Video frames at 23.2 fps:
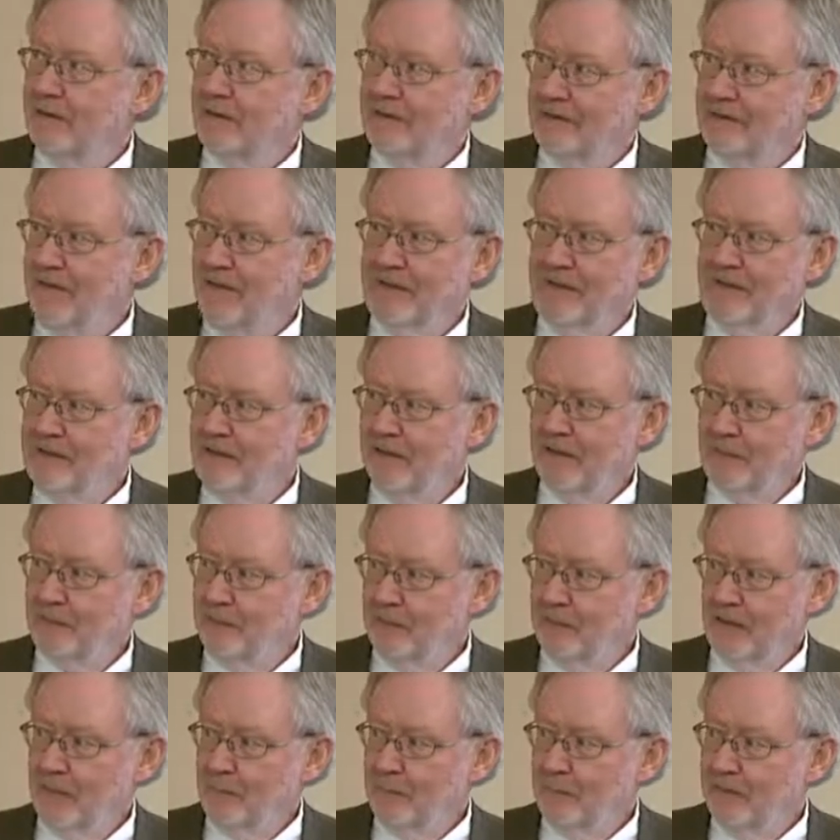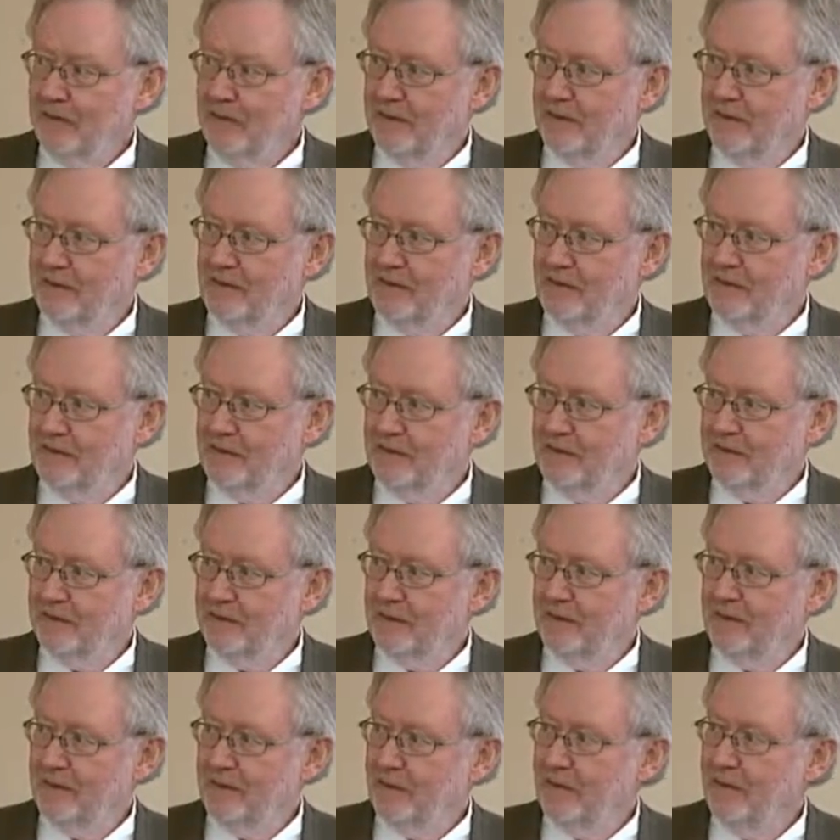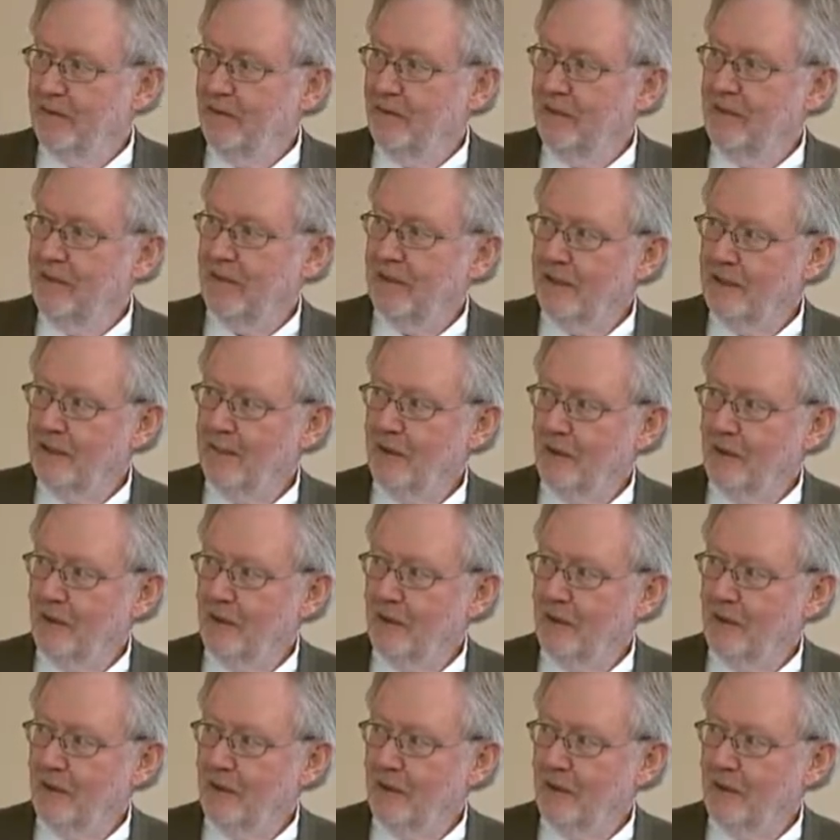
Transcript: that's not fair because you're telling me